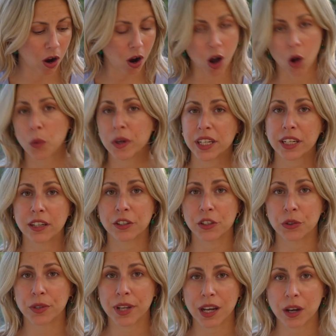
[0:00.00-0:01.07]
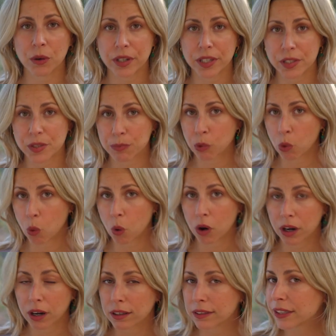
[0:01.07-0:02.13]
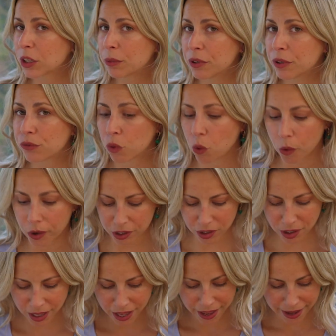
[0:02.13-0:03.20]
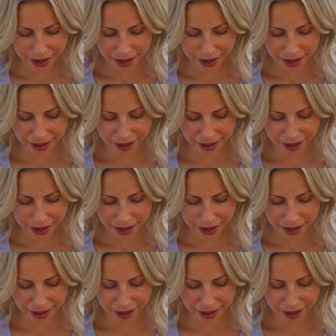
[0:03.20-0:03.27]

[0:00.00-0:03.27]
All we need to do now is pour a little bit of oil